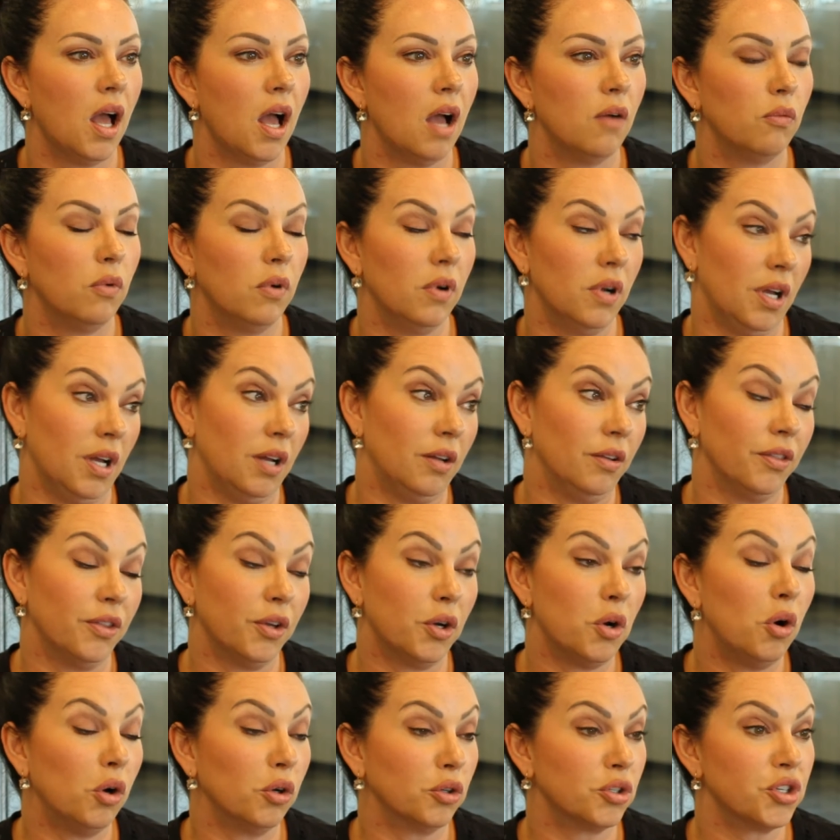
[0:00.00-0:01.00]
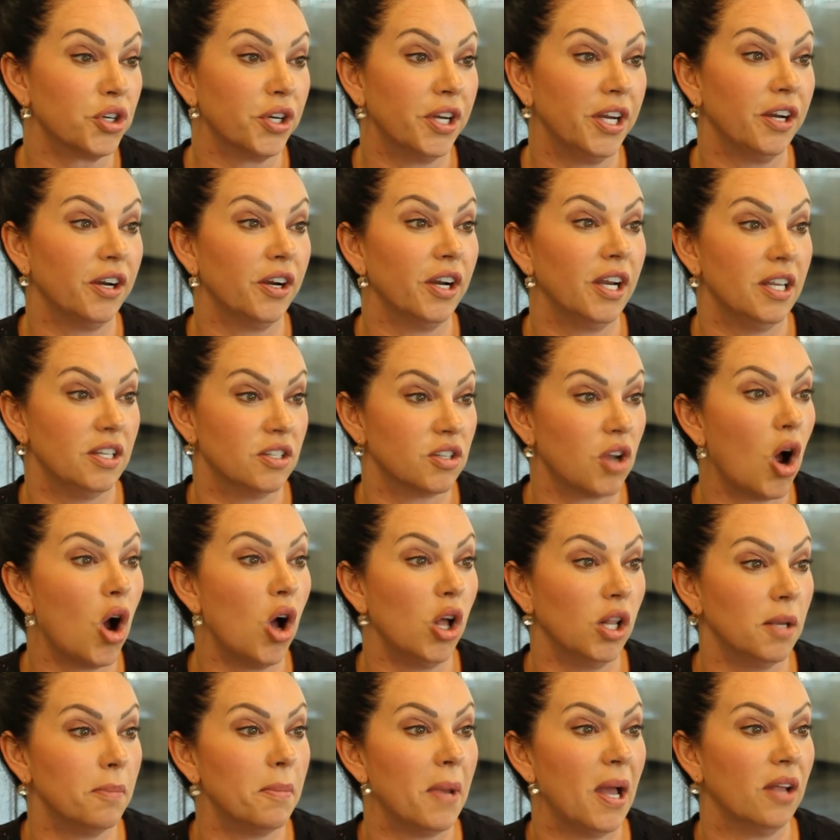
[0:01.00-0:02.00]
Uh, well, the culture here is
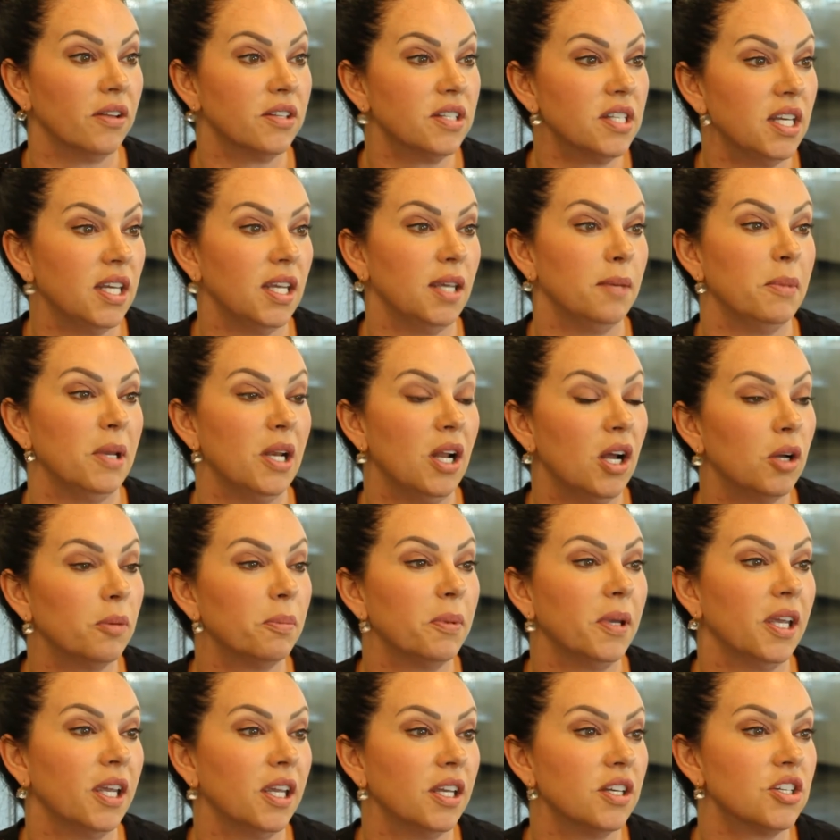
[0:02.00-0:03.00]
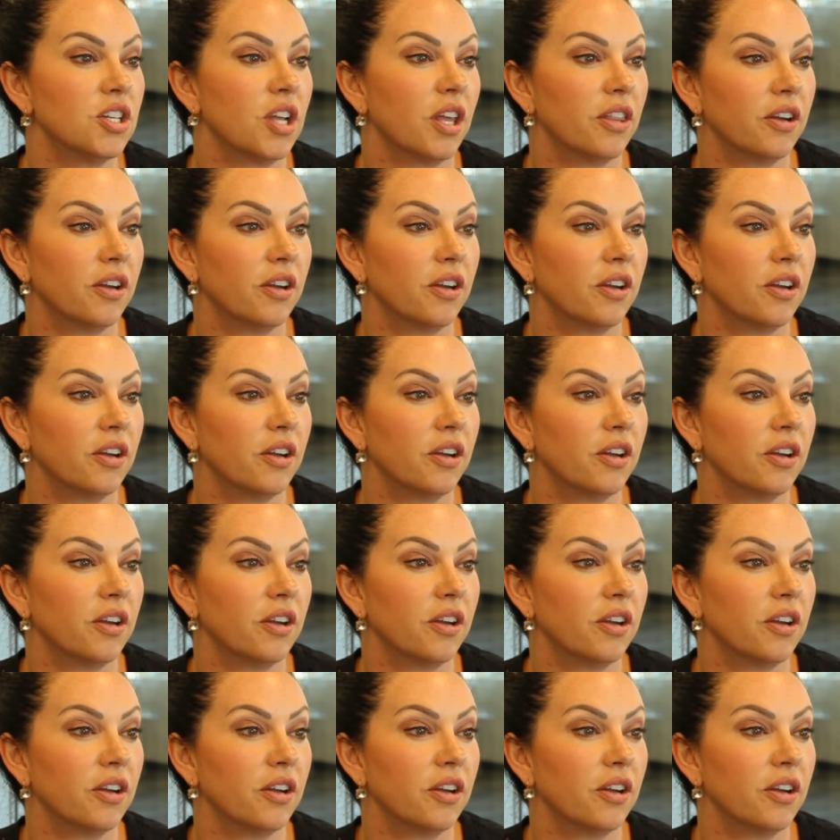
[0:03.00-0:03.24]
all about team and helping each